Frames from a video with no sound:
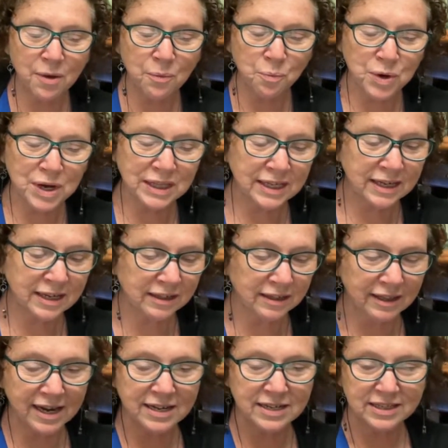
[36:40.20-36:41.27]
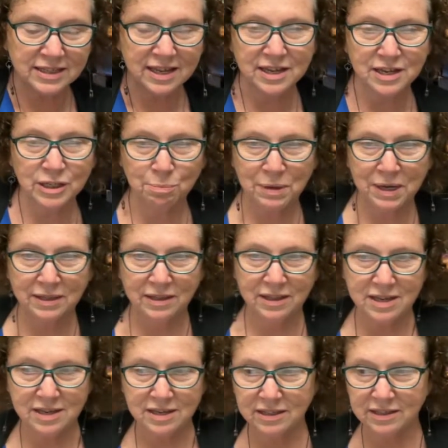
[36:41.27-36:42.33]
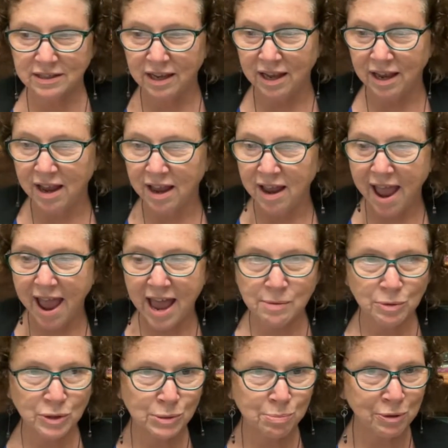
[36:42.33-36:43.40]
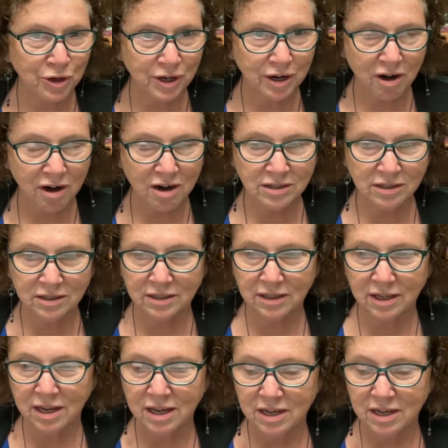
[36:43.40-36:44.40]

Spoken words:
really latest thing has been these animal spirit cards.